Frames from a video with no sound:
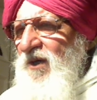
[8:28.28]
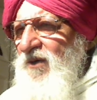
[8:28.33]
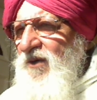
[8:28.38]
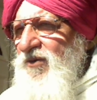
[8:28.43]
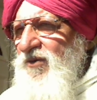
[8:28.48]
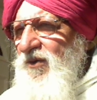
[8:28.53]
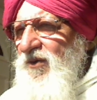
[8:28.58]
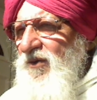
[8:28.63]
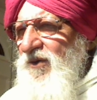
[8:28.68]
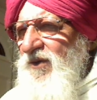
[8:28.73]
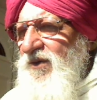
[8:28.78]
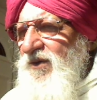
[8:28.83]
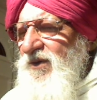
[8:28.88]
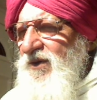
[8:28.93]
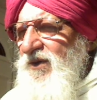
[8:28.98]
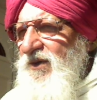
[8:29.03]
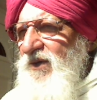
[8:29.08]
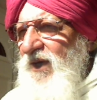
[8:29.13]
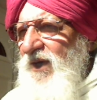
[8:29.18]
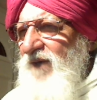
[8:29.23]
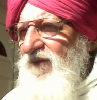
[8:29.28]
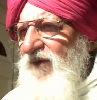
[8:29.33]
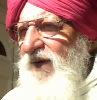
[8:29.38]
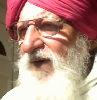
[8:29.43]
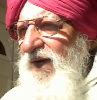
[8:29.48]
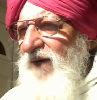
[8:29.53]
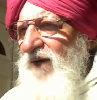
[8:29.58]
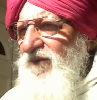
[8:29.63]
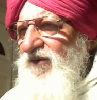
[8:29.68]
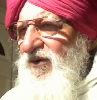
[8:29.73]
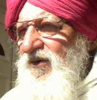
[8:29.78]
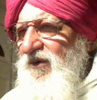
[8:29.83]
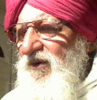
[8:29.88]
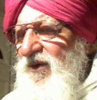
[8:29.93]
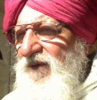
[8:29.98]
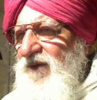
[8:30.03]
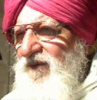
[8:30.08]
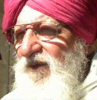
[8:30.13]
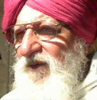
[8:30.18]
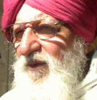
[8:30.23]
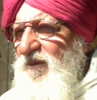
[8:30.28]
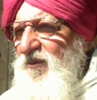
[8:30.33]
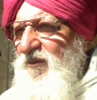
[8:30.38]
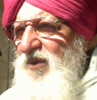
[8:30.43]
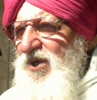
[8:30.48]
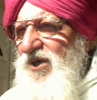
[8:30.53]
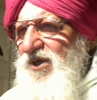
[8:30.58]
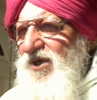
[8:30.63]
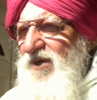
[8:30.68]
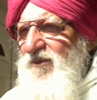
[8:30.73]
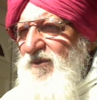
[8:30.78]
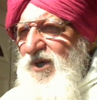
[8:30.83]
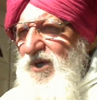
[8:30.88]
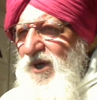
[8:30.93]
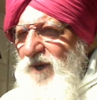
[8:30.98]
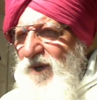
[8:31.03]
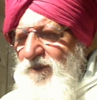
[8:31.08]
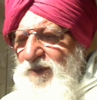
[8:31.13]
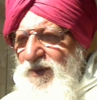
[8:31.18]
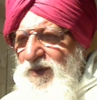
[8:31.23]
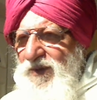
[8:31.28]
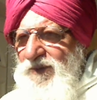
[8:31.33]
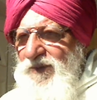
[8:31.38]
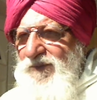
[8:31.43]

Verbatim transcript: So they would have, you know, even beaten me up.